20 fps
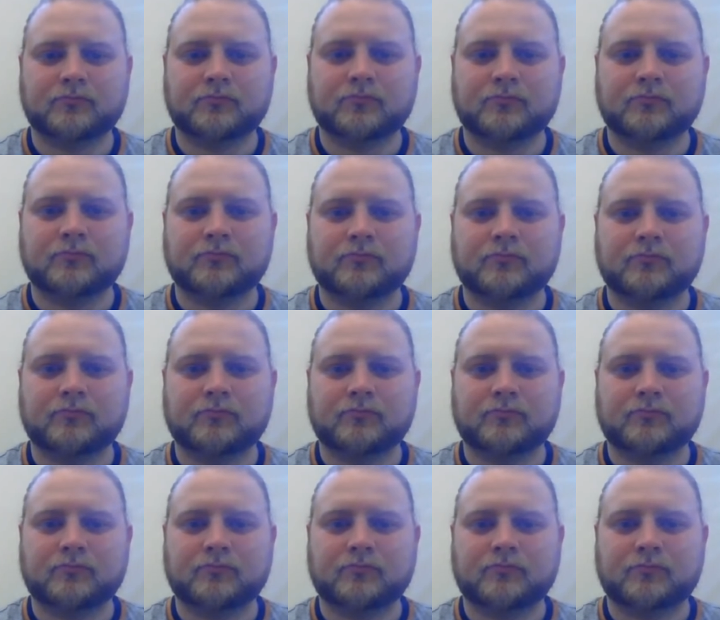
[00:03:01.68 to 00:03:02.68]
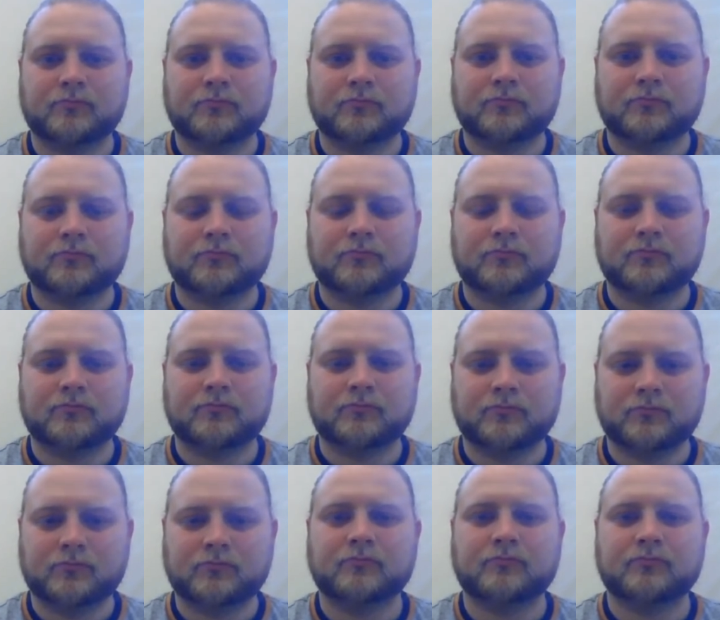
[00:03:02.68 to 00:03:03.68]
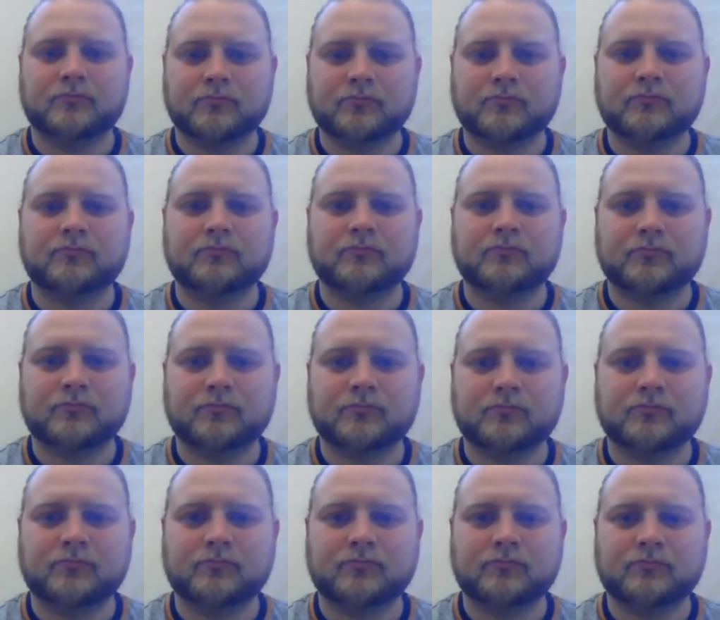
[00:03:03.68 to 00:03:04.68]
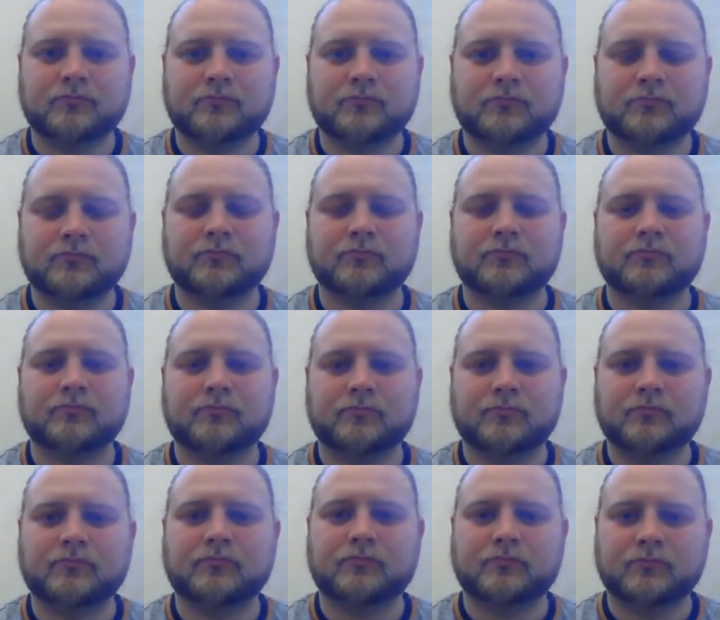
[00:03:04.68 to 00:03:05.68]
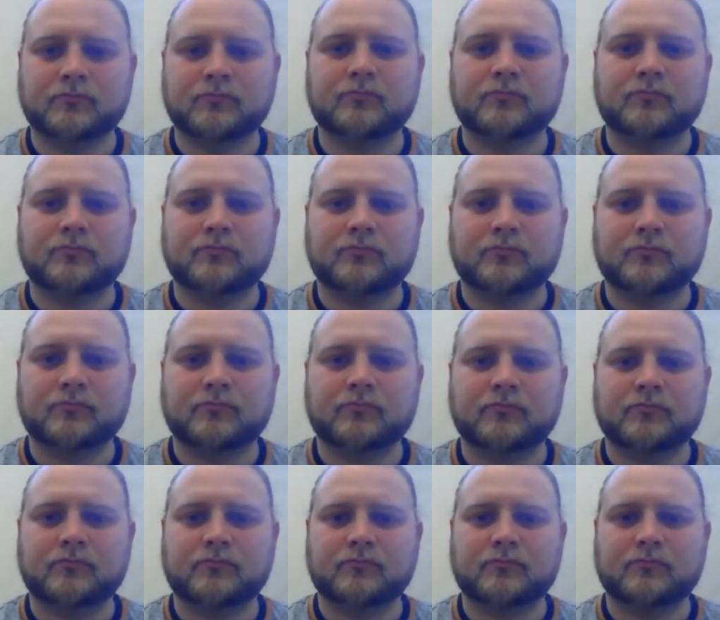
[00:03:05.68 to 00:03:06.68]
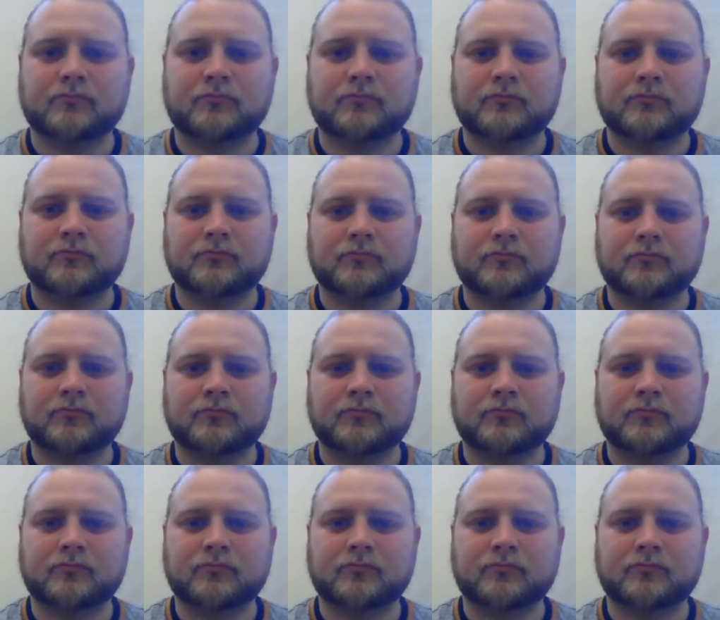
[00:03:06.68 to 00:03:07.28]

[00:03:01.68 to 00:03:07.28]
(silent)